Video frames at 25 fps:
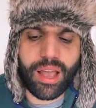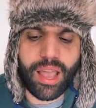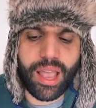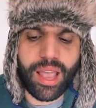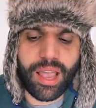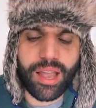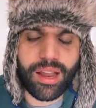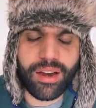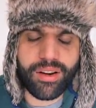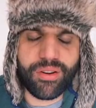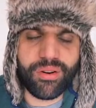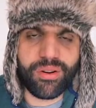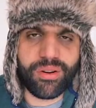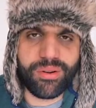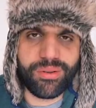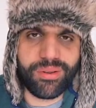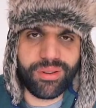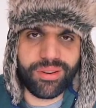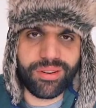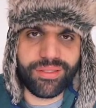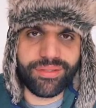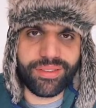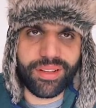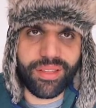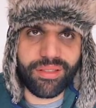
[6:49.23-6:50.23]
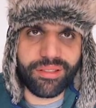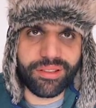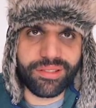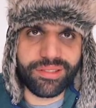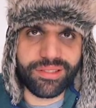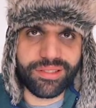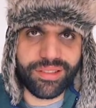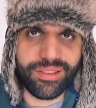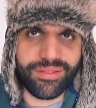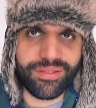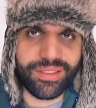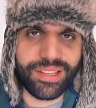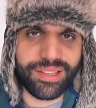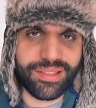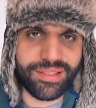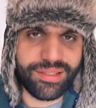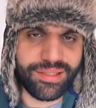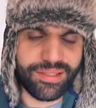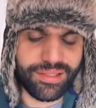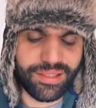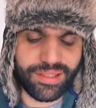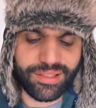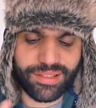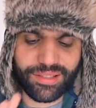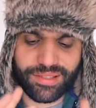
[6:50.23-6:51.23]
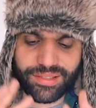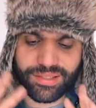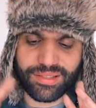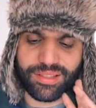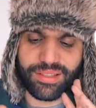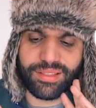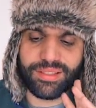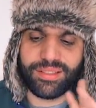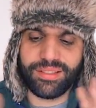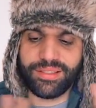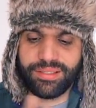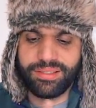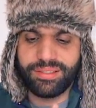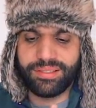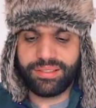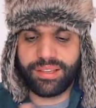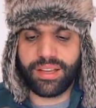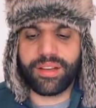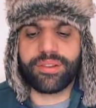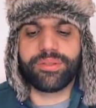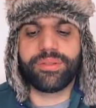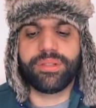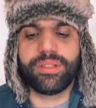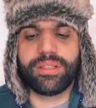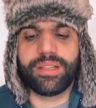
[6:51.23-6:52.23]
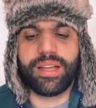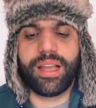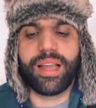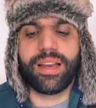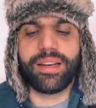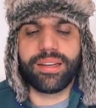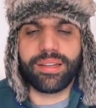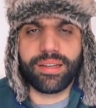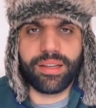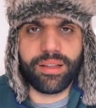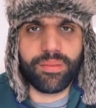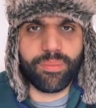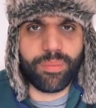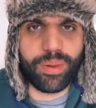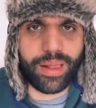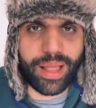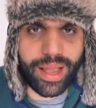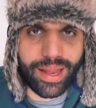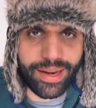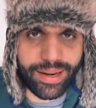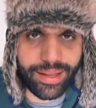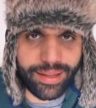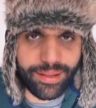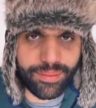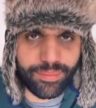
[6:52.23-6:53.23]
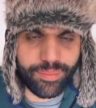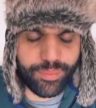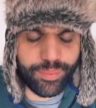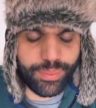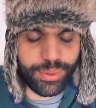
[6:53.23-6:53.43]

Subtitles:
and a whole lot of other stuff that is still secret and planning.